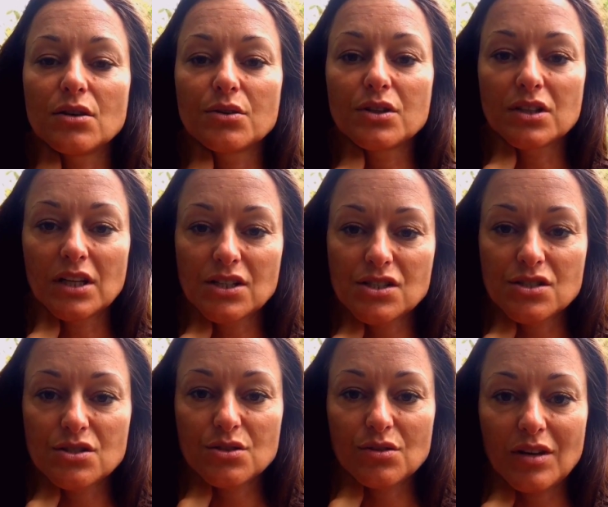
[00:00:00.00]

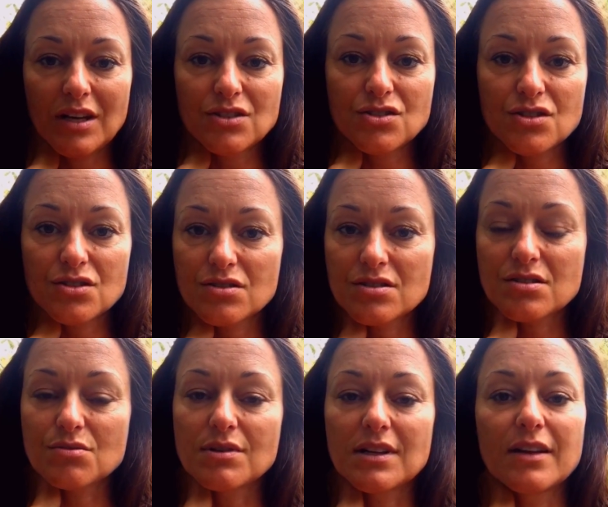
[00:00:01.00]
connection to nature
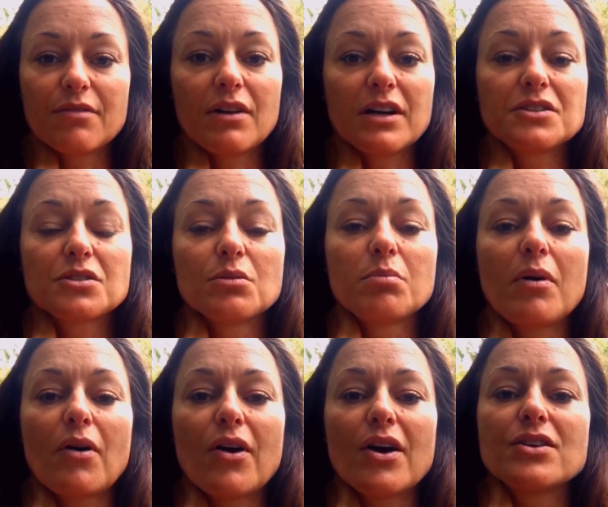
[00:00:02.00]
is really a vital
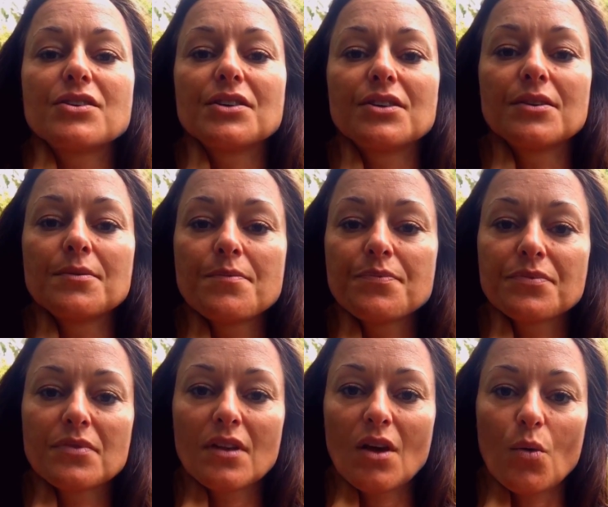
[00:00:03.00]
part in
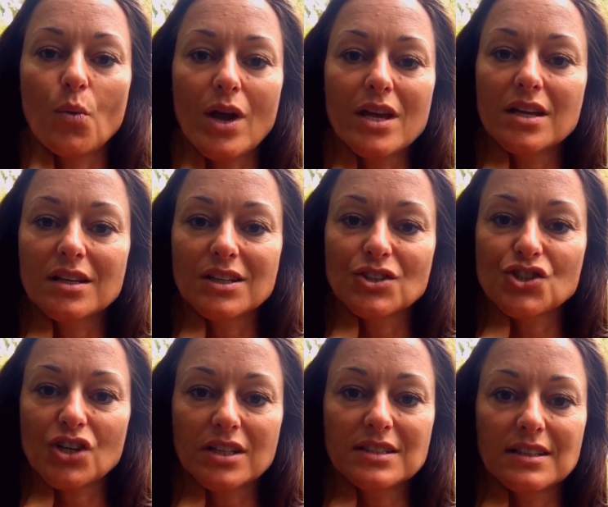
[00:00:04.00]
awakening
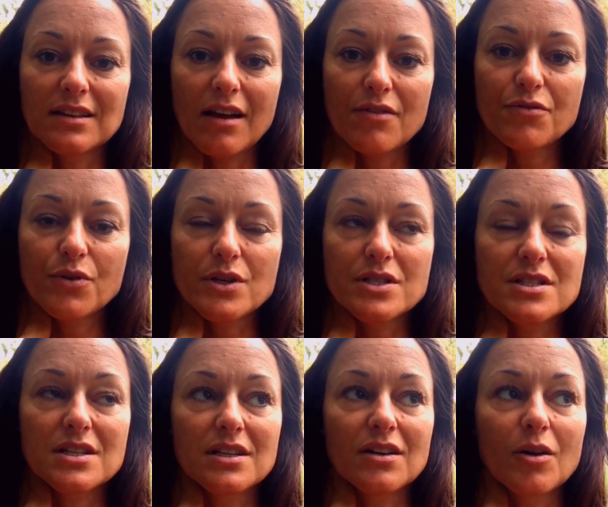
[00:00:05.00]
Shakti life force
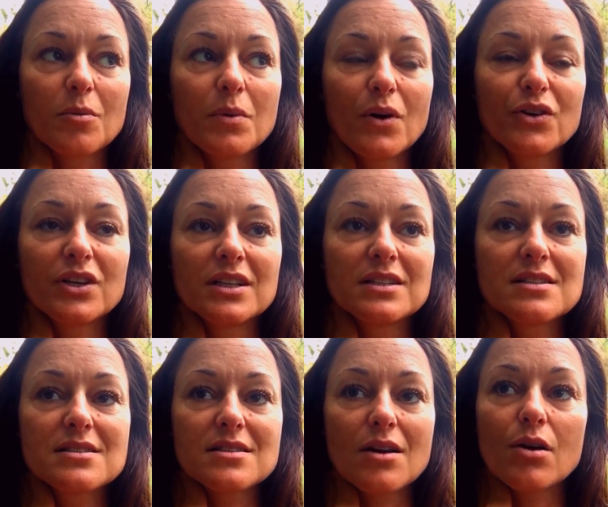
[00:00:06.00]
in our bodies.
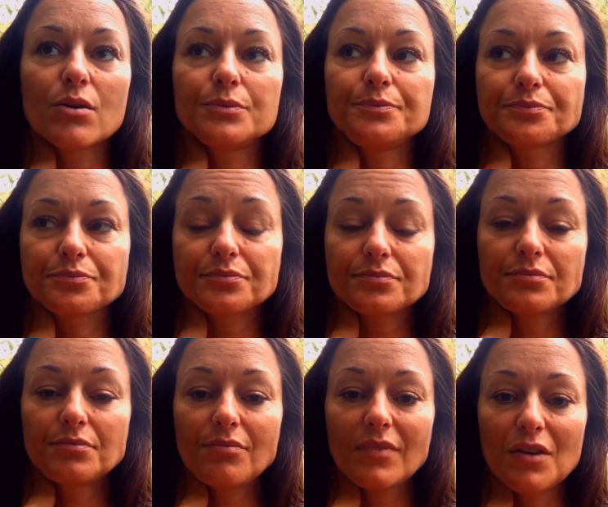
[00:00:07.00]
So
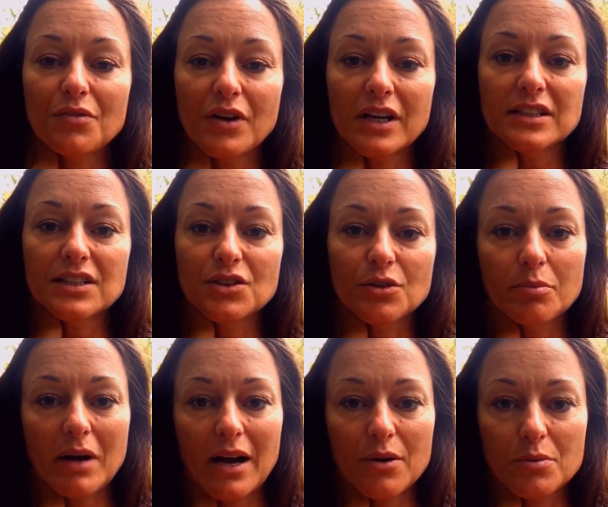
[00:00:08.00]
finding your
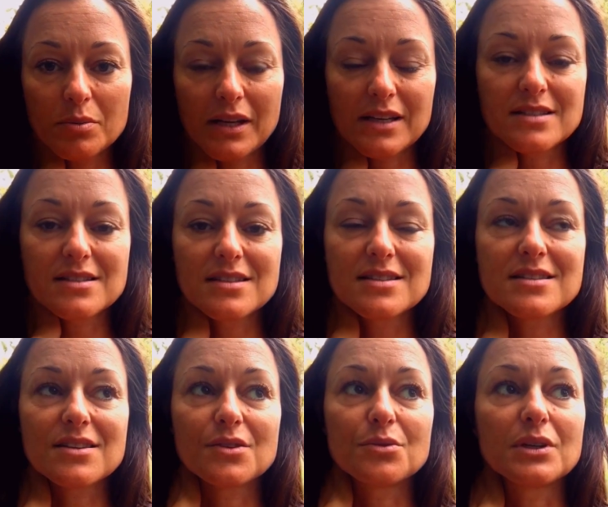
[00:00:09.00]
power place
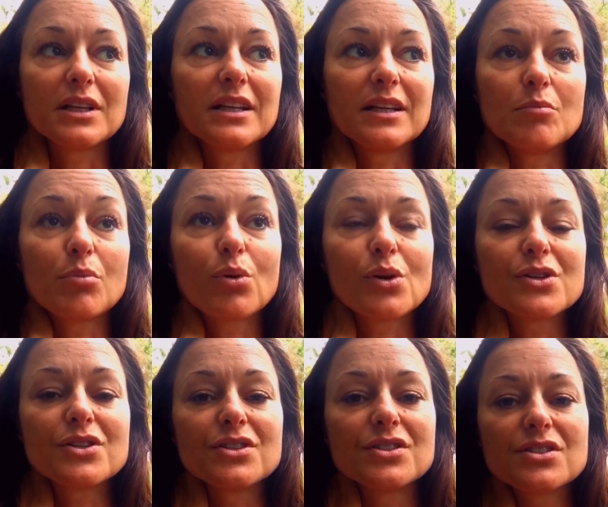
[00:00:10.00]
is a really
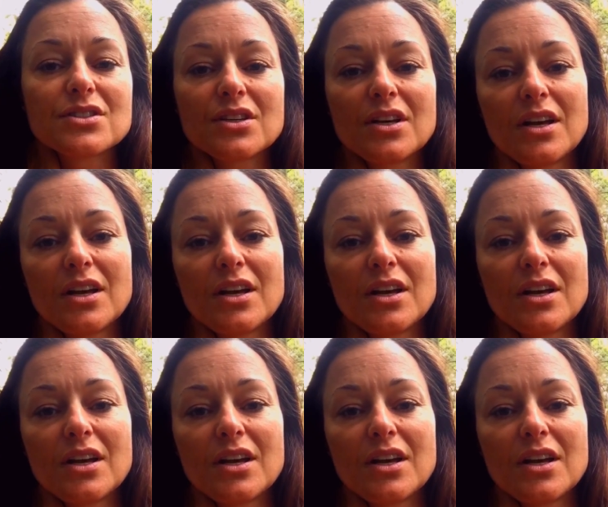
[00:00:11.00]
important